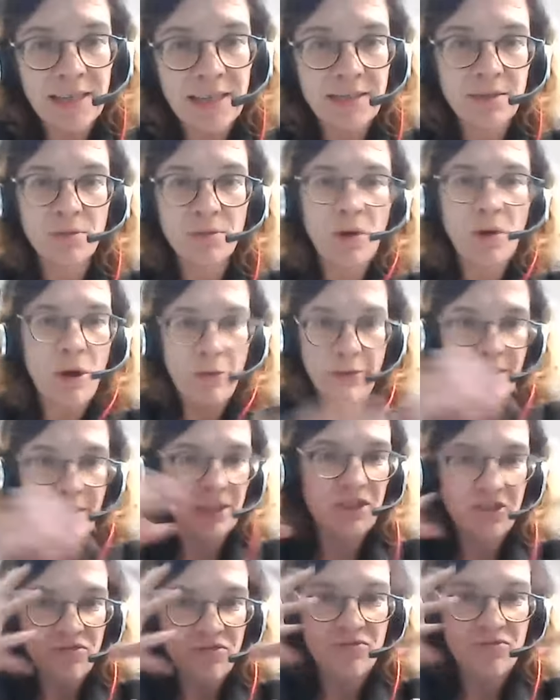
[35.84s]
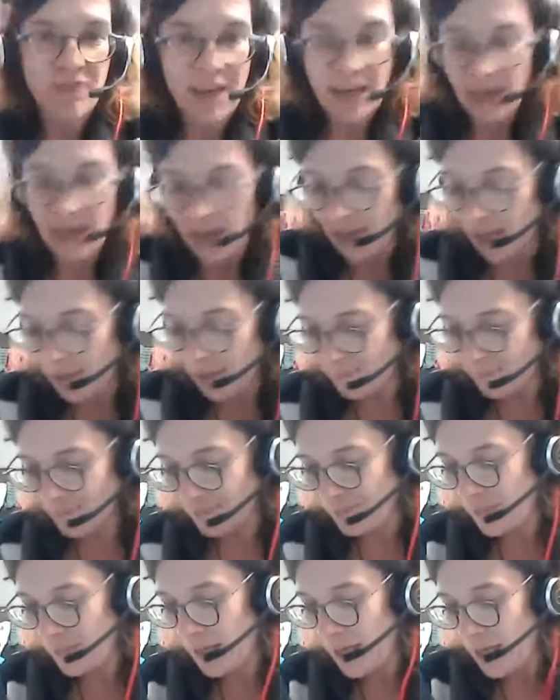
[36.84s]
It's all orange and wrinkly.
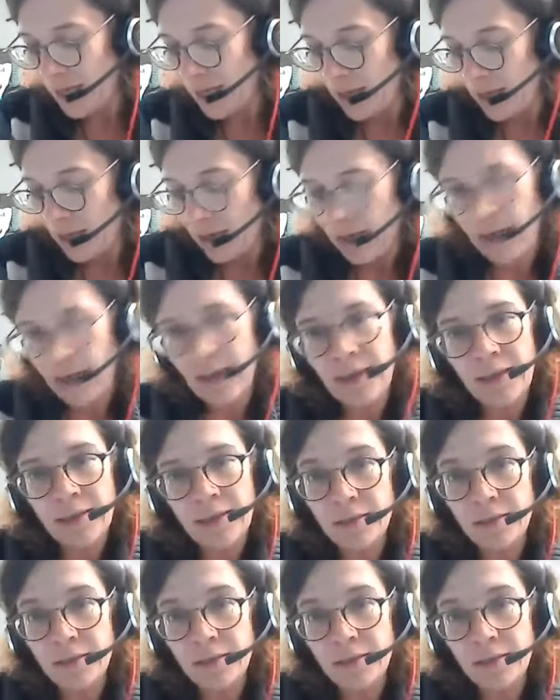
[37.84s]
And it's